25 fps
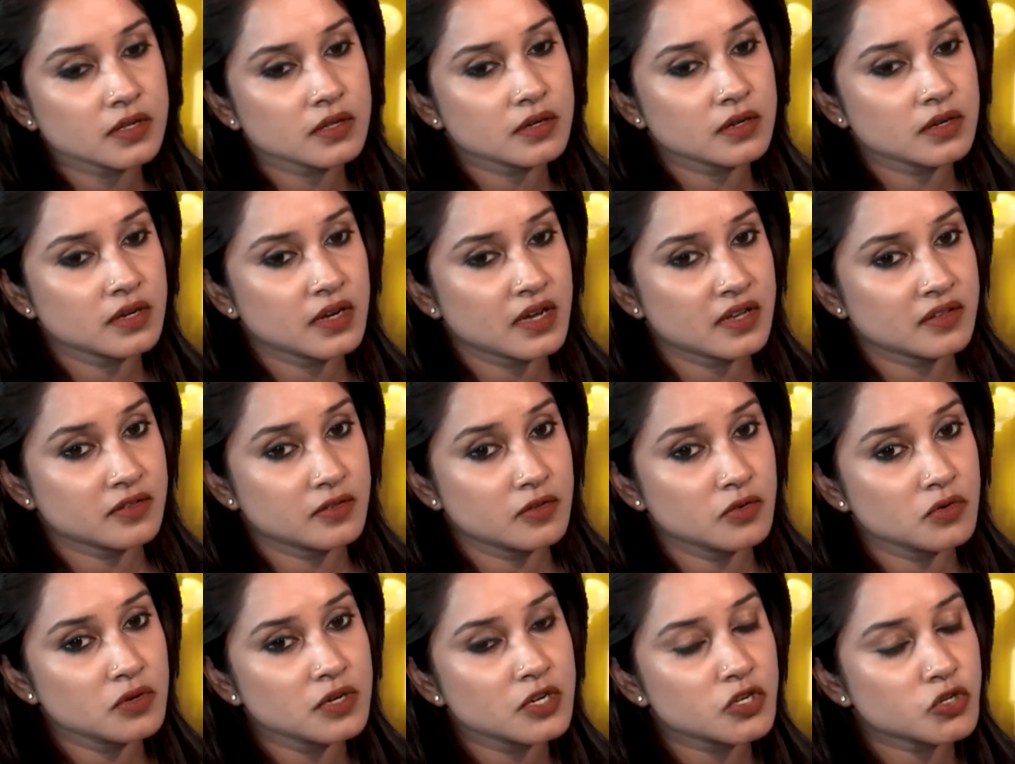yes,
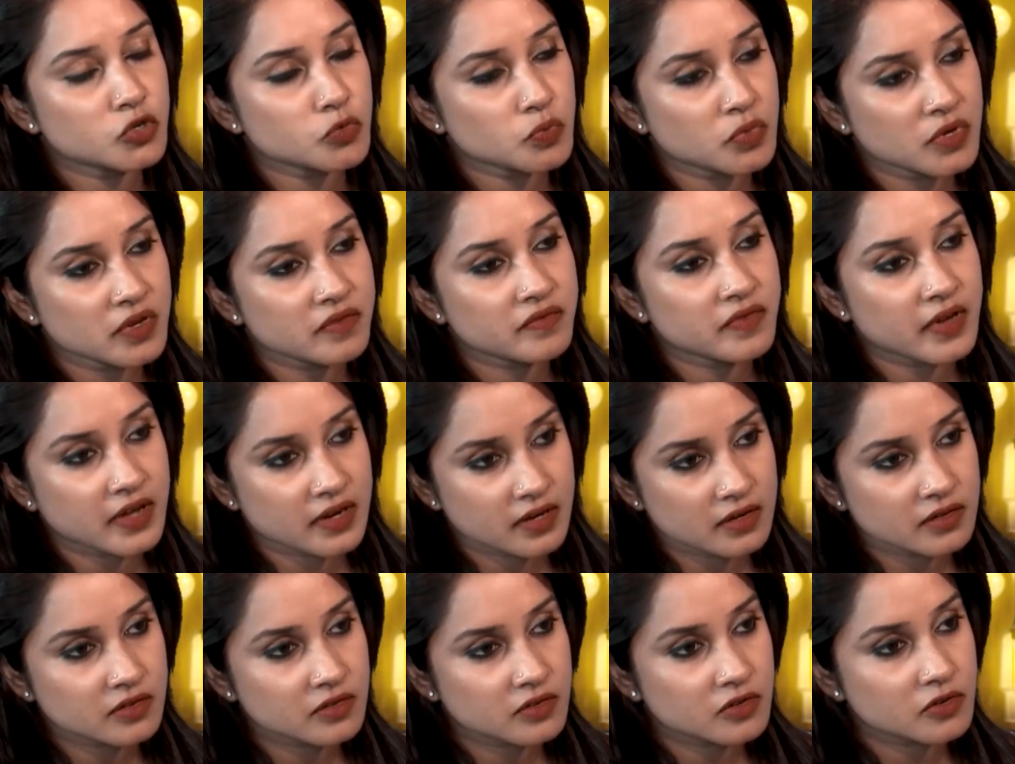you need to be
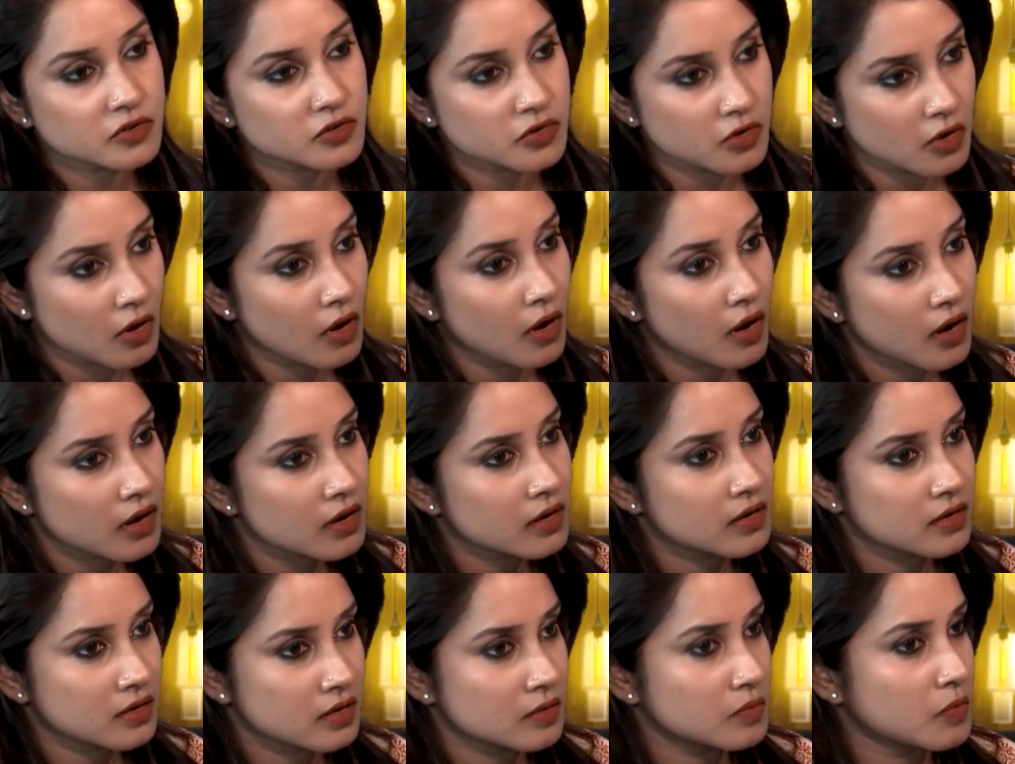very
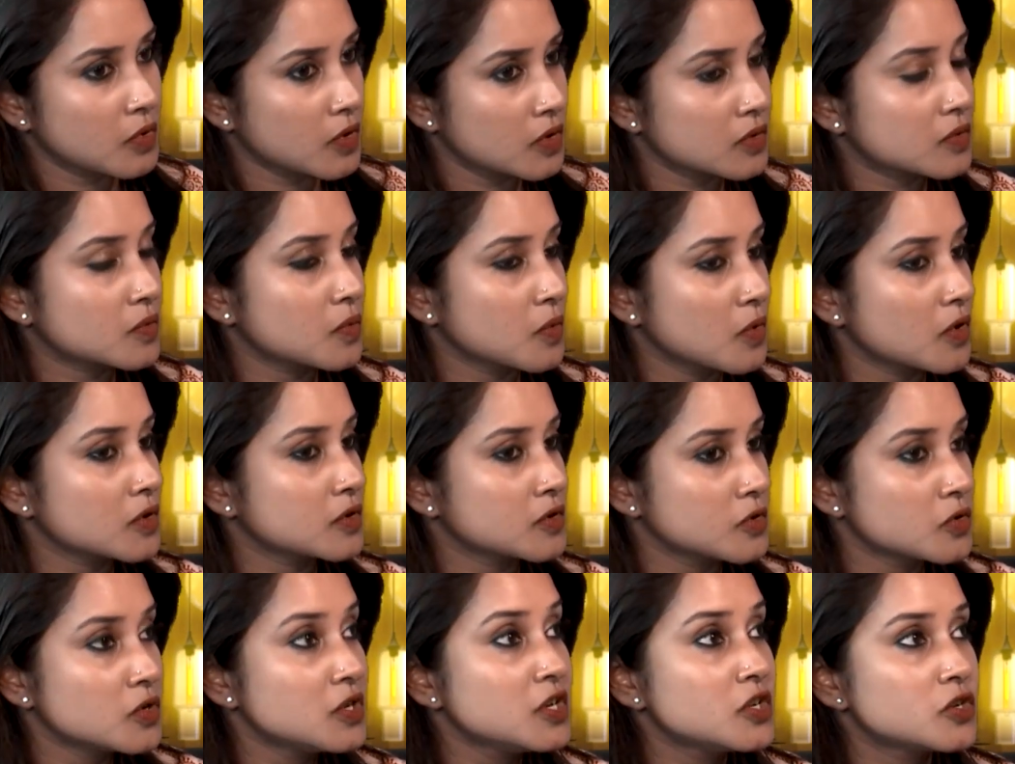strong about what
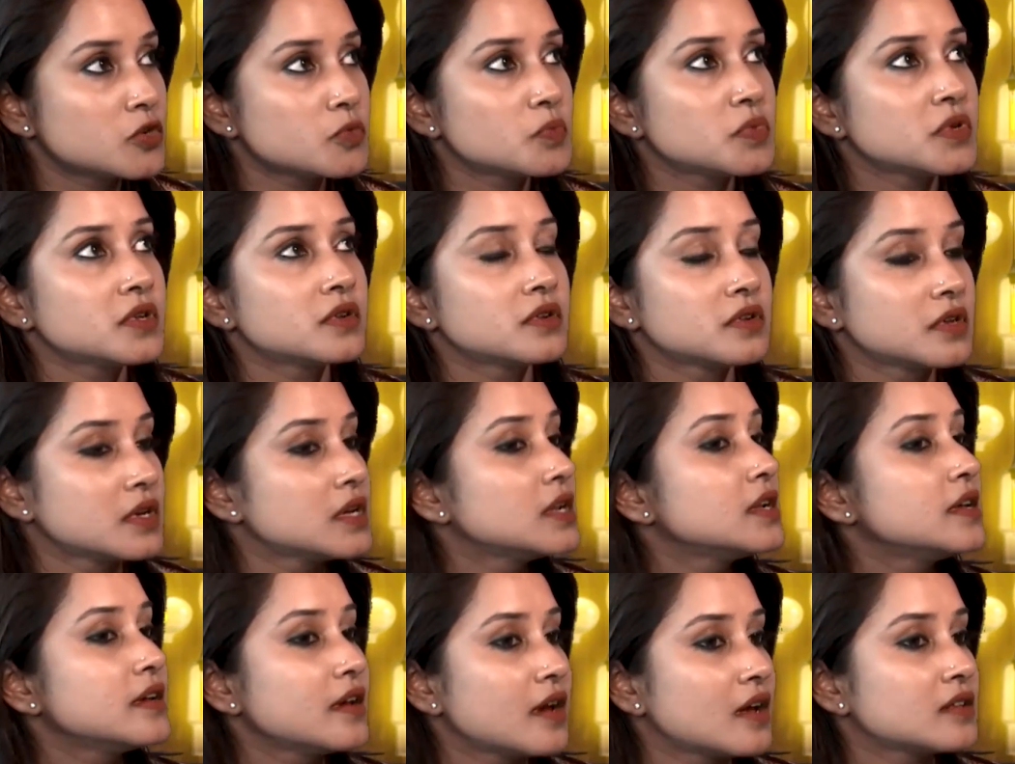you need to be
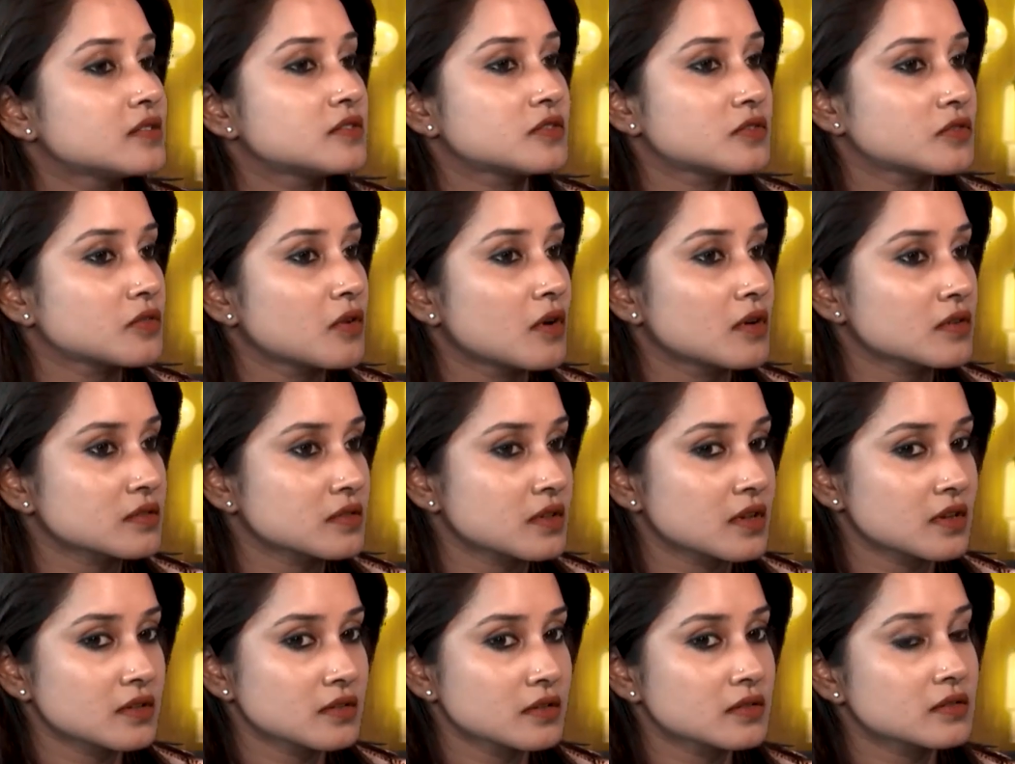really headstrong,
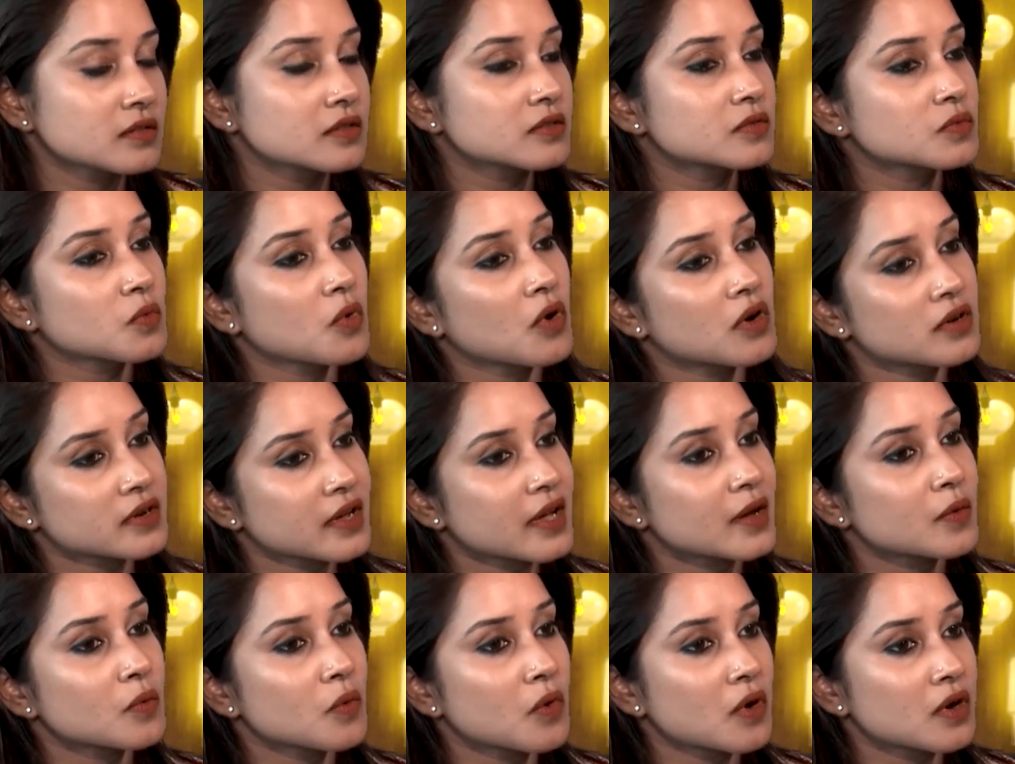saying this is what
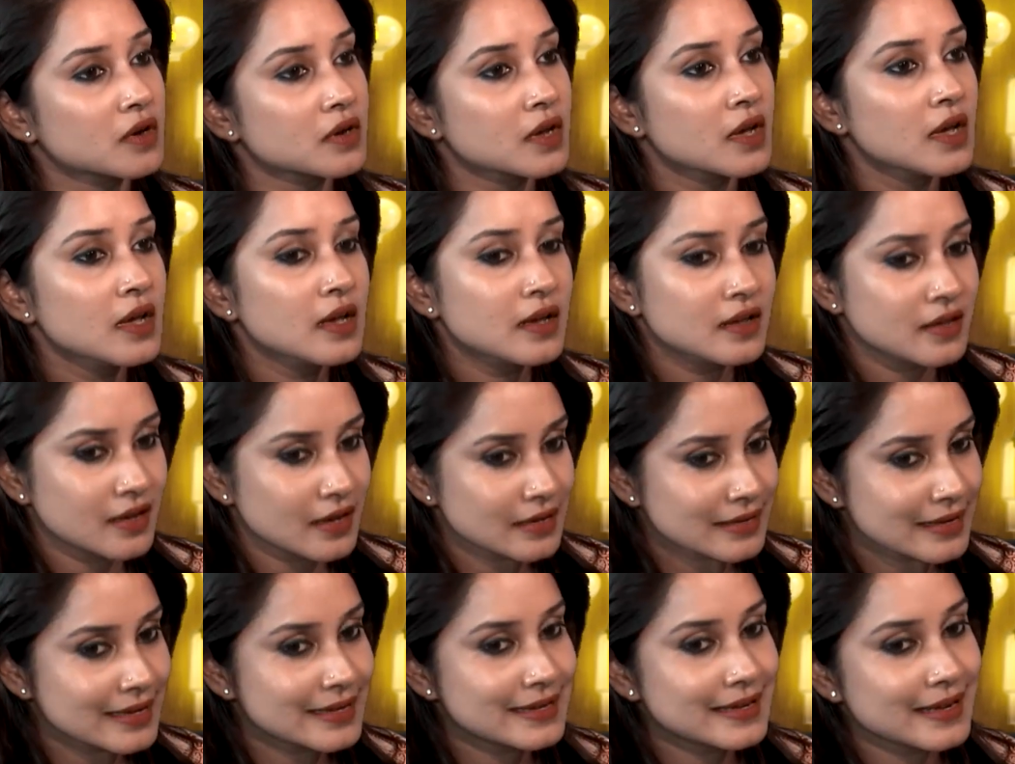I want.
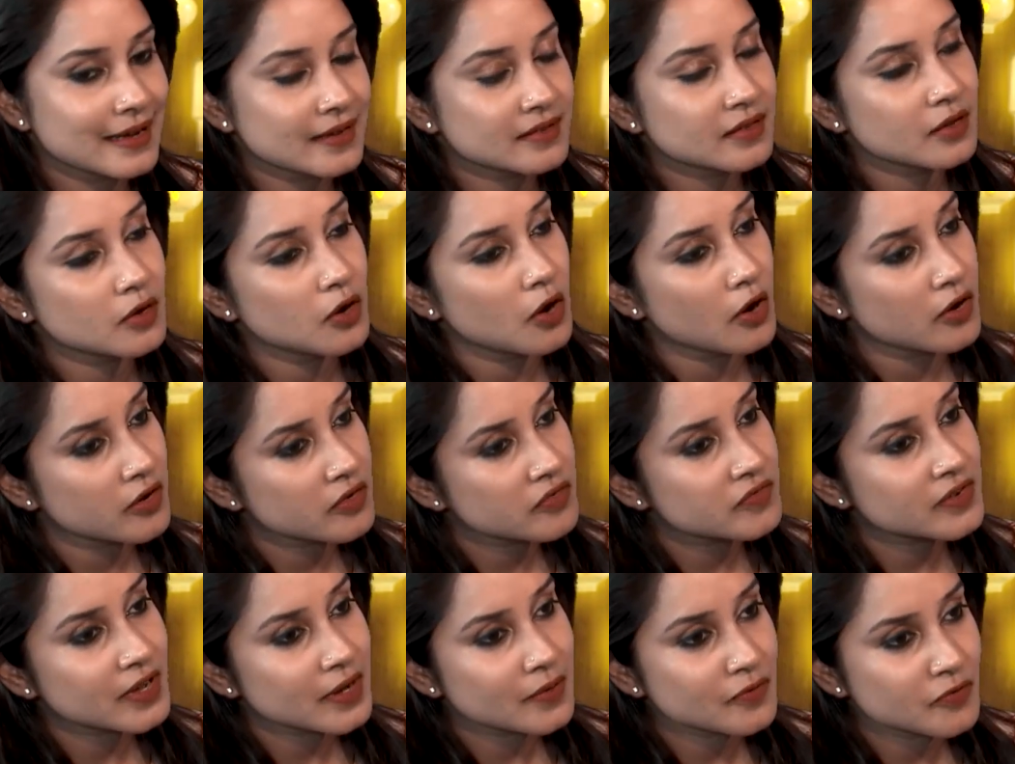Yes, it takes a lot
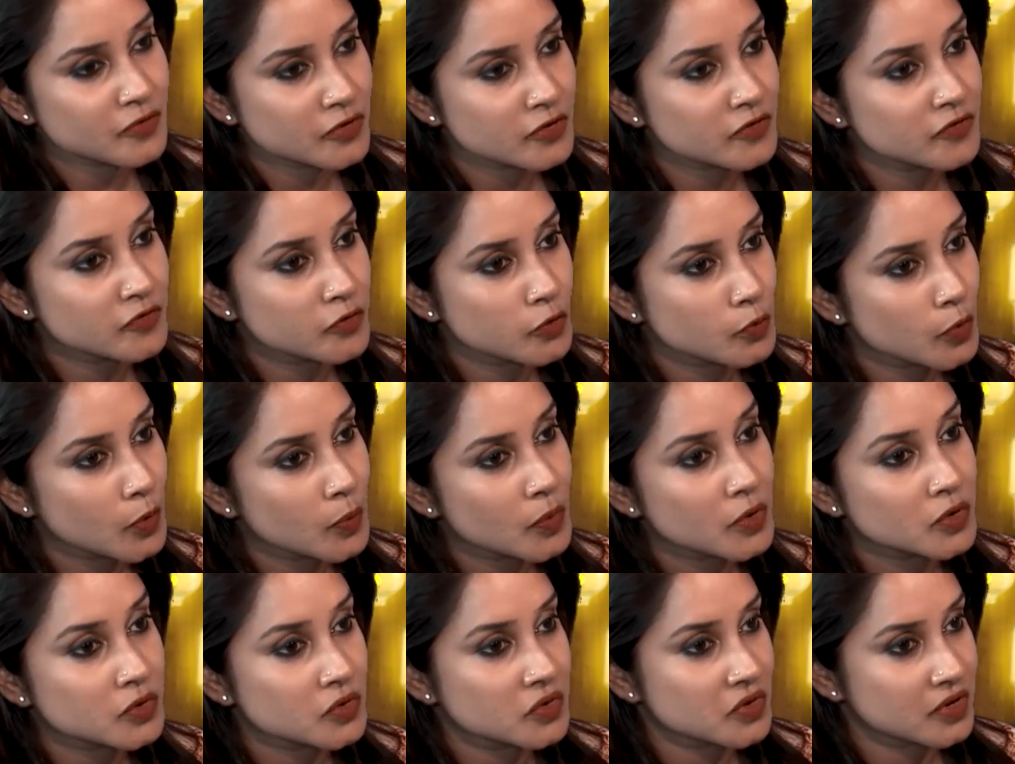of time for a few
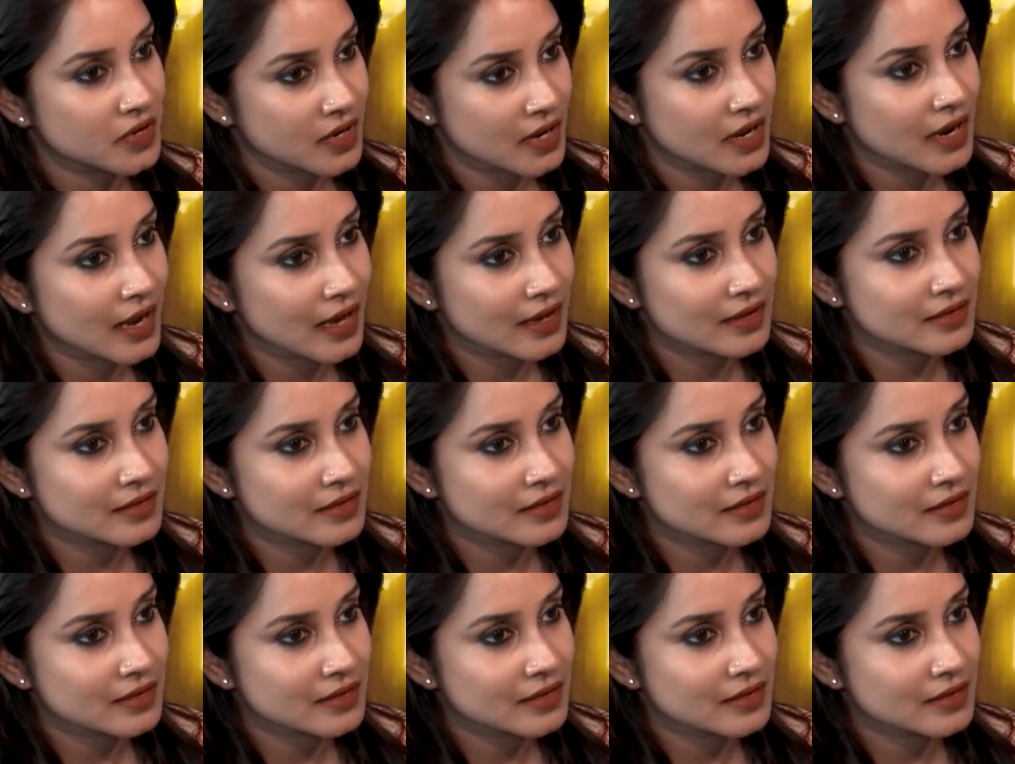people to realize